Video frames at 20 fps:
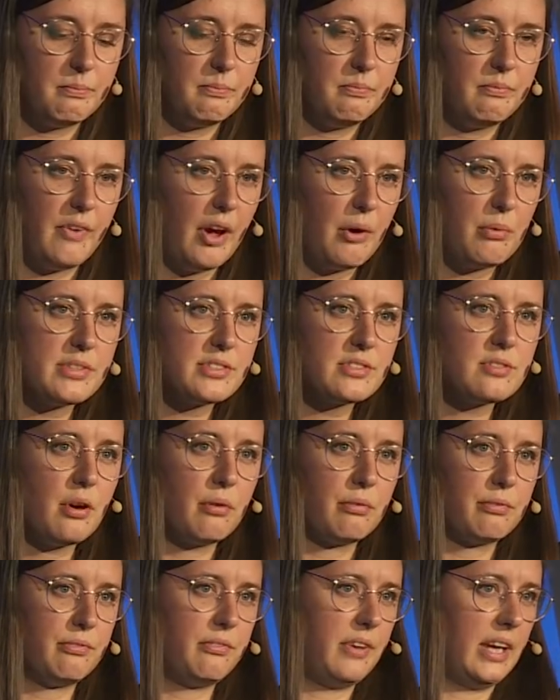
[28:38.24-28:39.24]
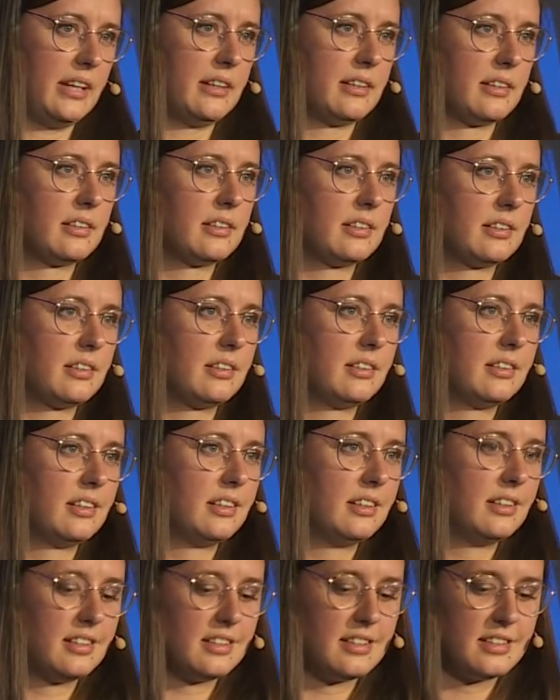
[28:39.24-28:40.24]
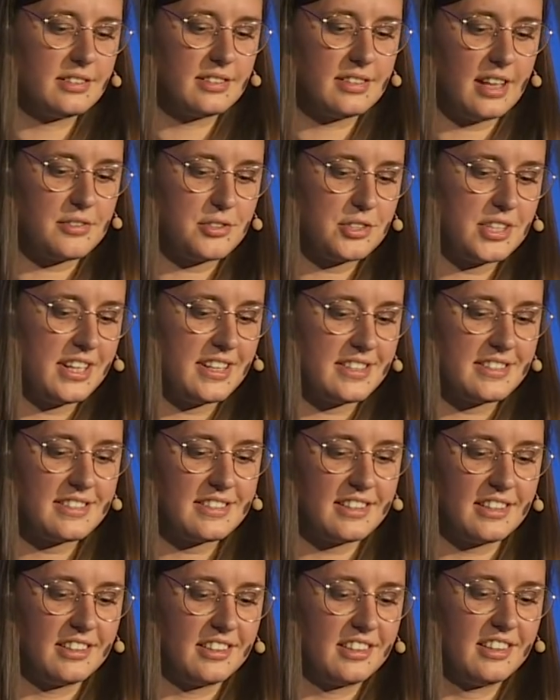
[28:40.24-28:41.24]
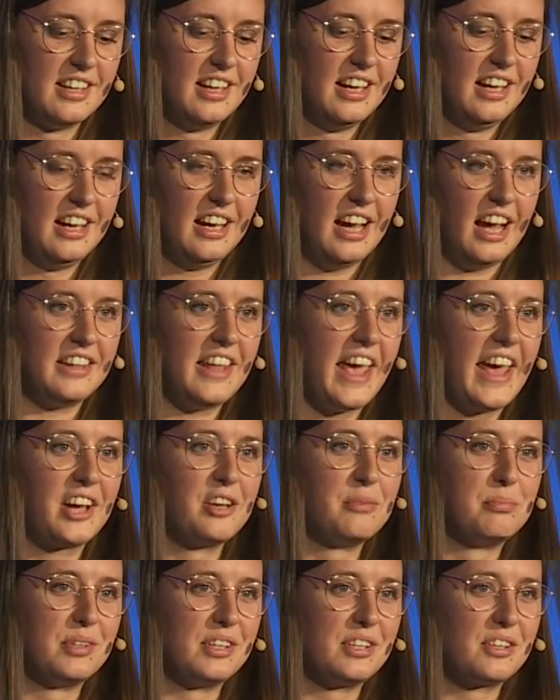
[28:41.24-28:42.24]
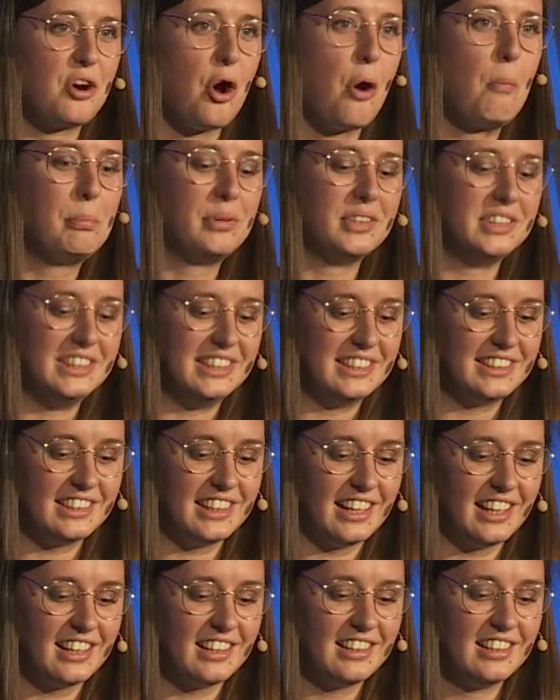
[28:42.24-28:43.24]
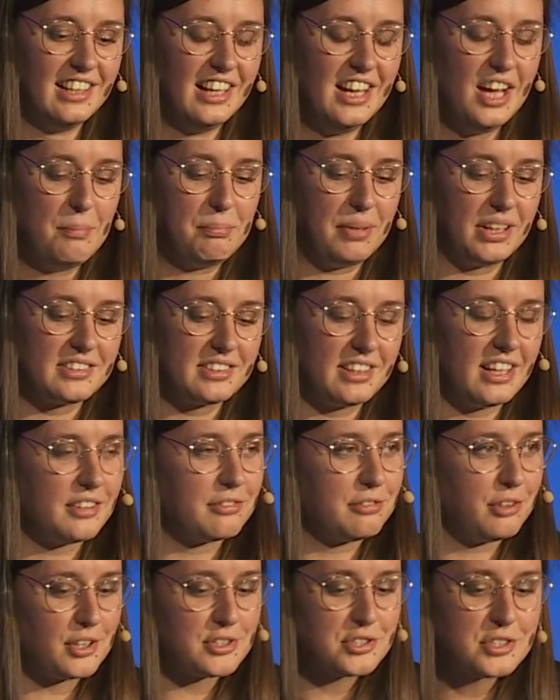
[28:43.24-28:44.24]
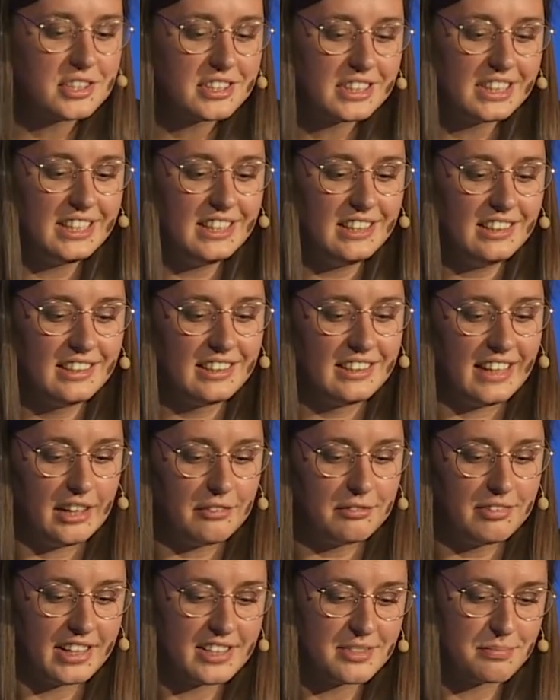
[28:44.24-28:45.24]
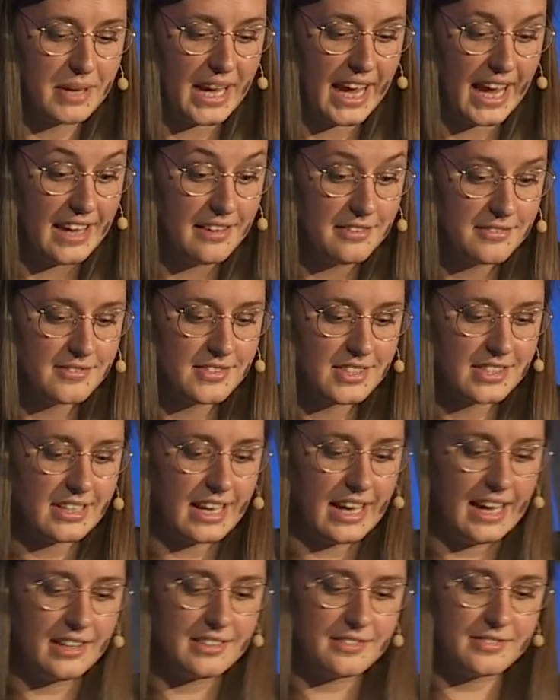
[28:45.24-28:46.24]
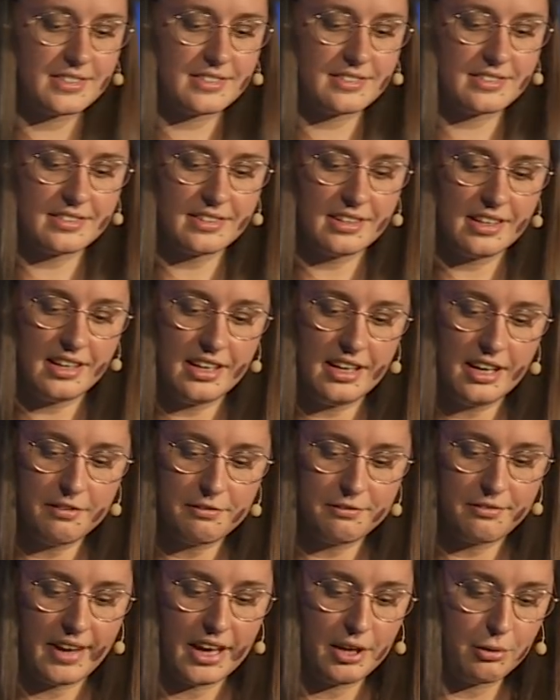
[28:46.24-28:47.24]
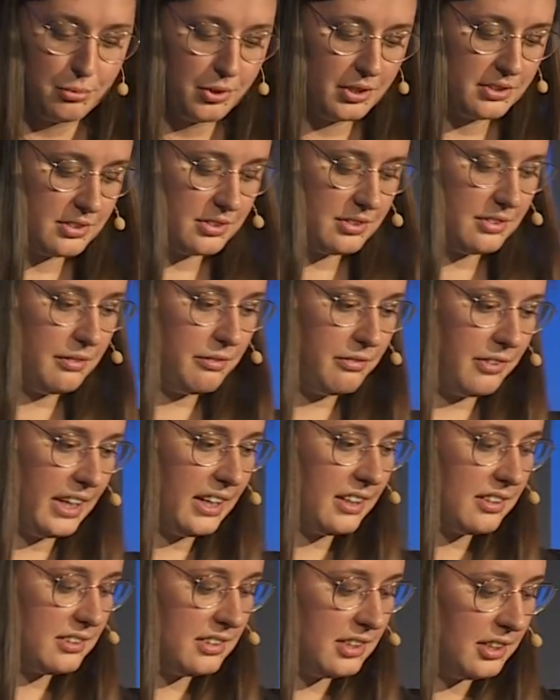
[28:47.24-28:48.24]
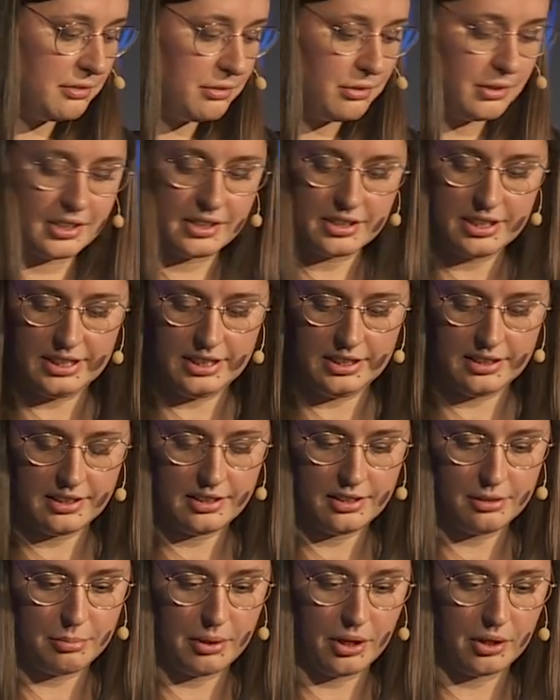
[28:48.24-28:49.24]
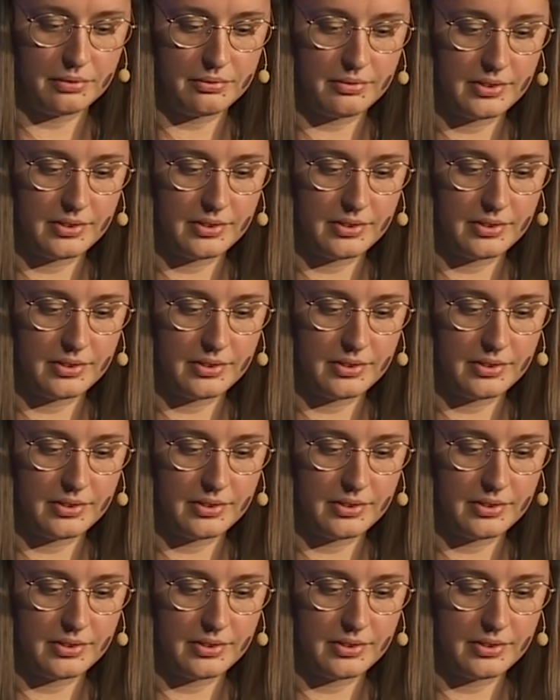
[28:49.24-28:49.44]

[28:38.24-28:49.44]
there is no thing such as uh, unhackable company. Yeah? But unfortunately, Netflix behaves as if they would think differently about